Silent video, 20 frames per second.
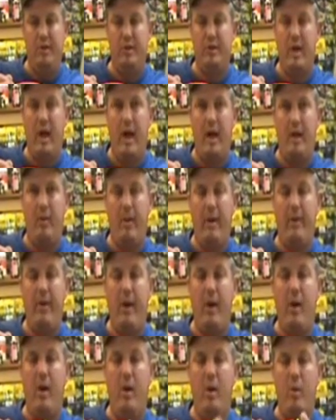Just tie it
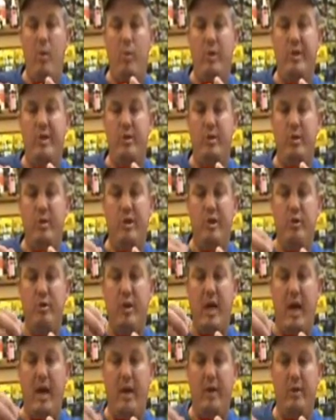around there. What you'll do is
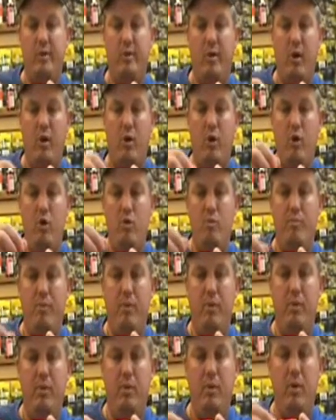you'll tie a
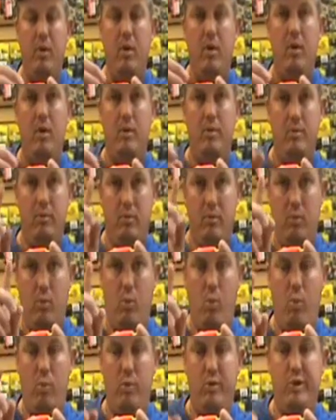loop
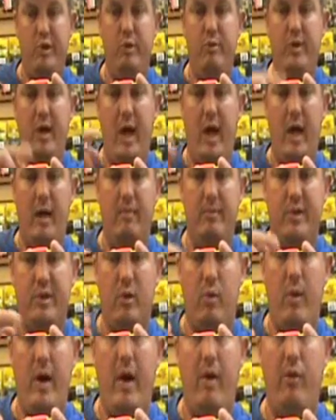2
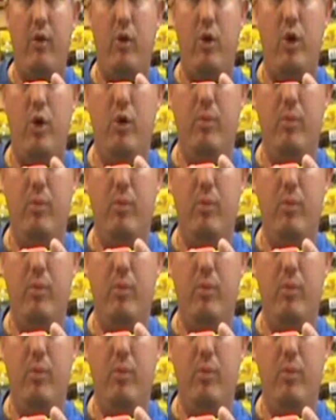times around the